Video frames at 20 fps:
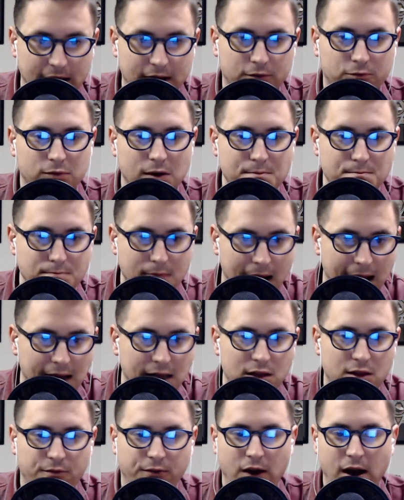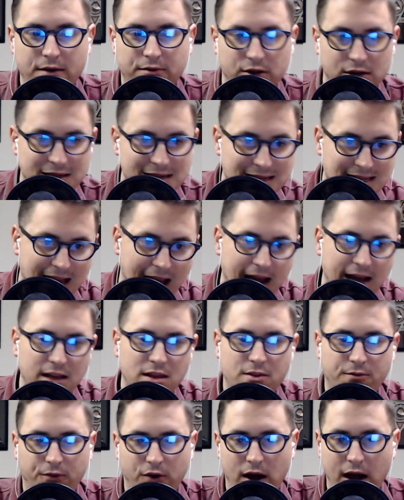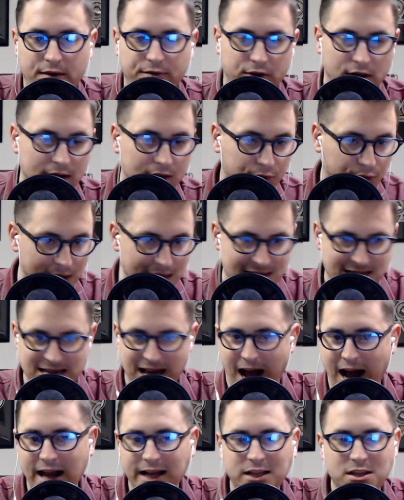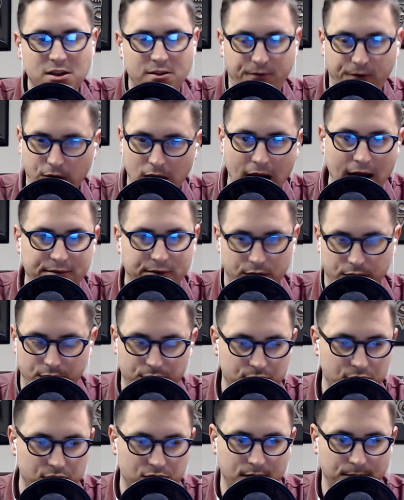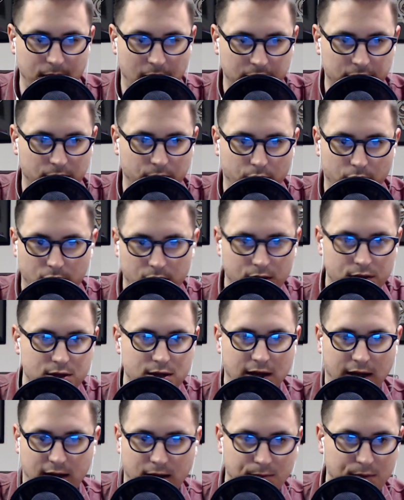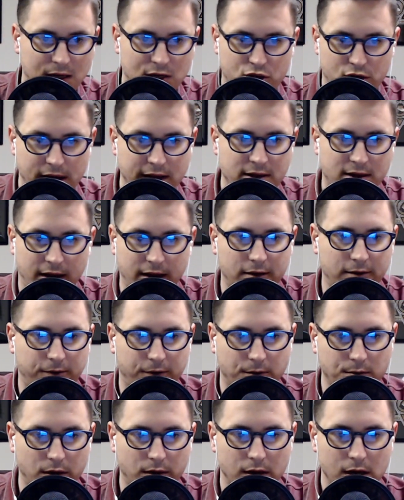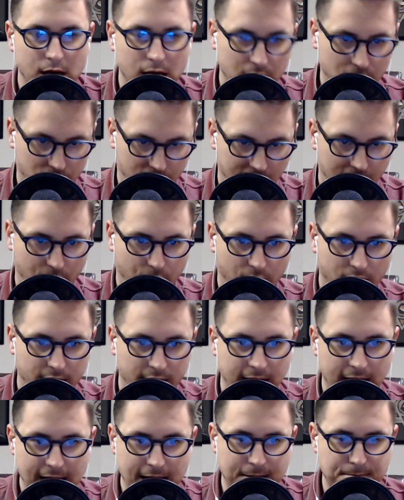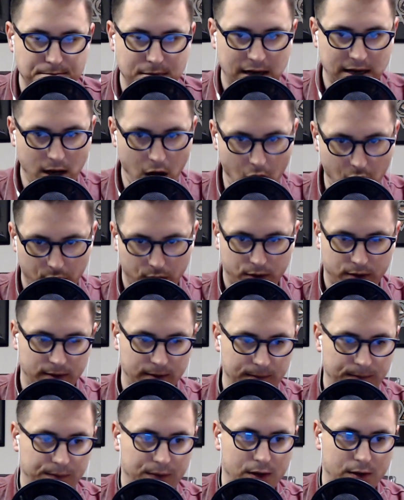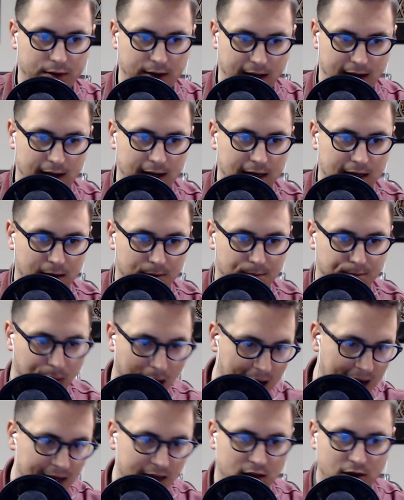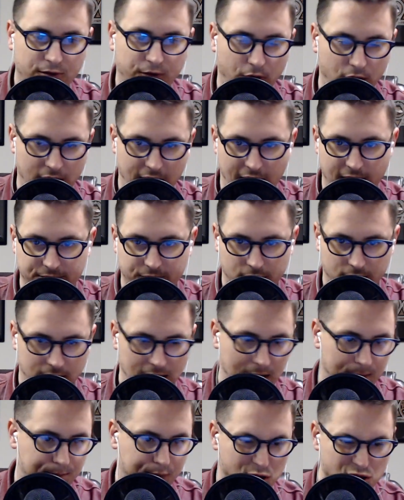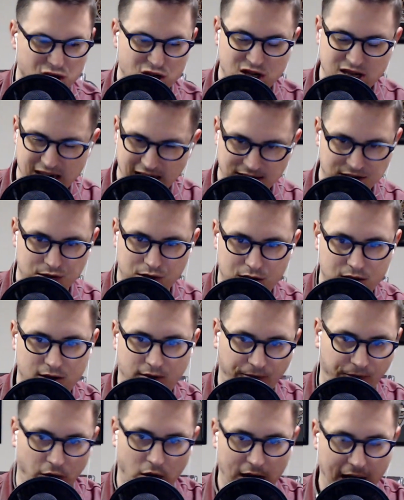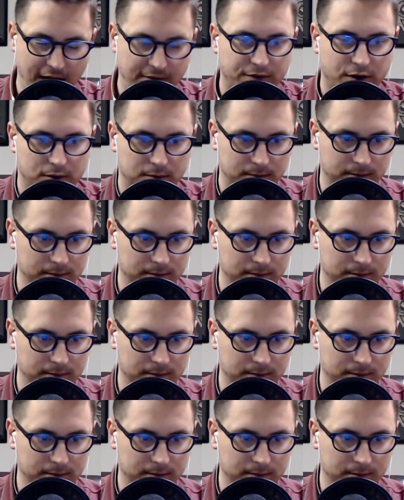It remains forever. It stays forever. It resides forever. Those are some other words that could be translated from the Greek word meno. Okay? It abides forever. It persists forever.